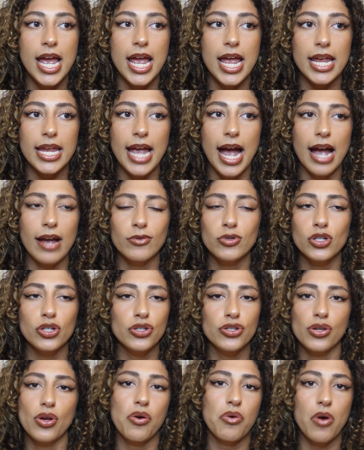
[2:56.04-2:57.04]
yeah, it was
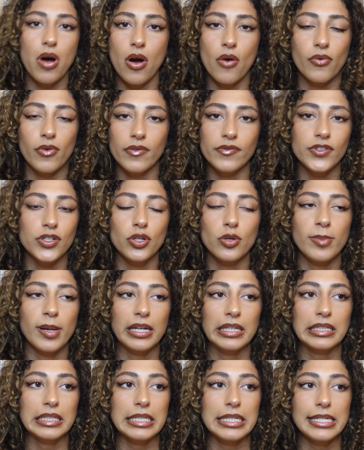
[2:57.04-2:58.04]
just a review
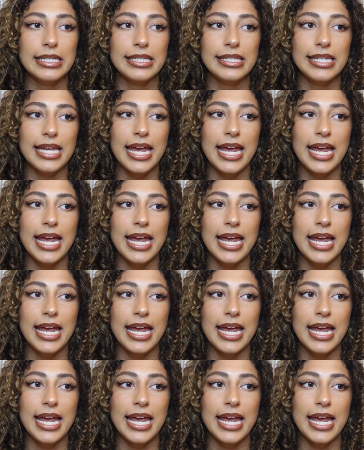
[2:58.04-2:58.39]
about this,